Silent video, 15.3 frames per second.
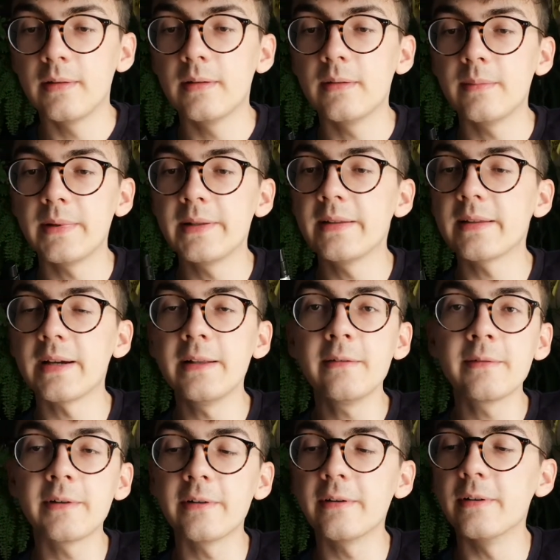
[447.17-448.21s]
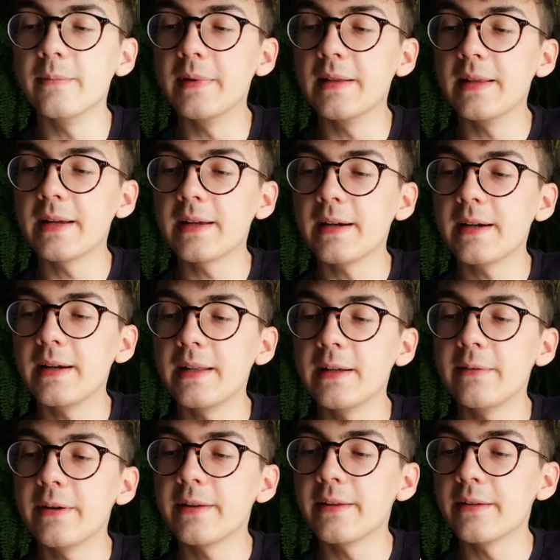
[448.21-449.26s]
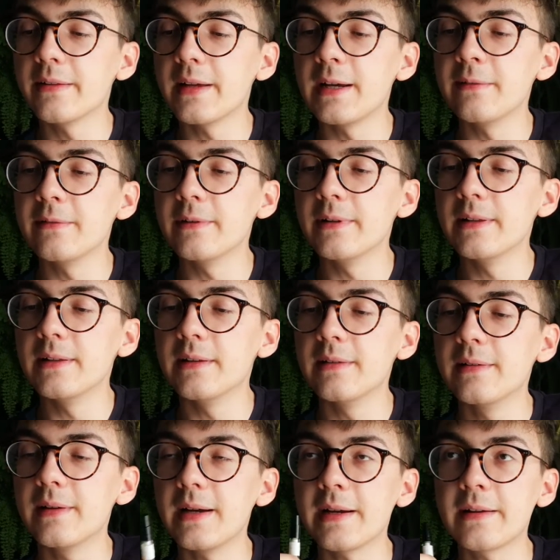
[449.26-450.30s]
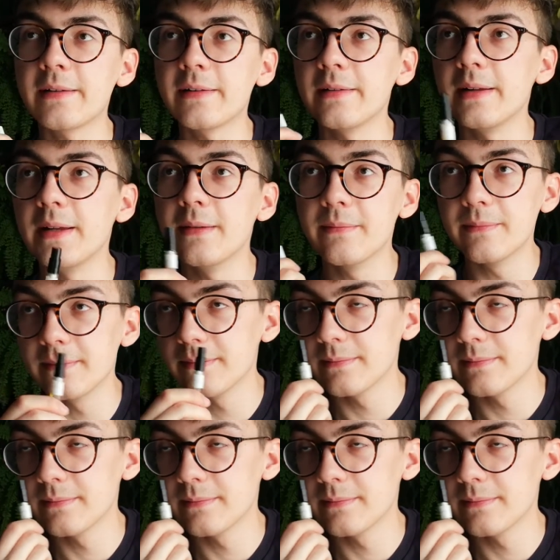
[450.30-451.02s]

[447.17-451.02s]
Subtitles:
But it kind of grew on me. Like I never thought I would actually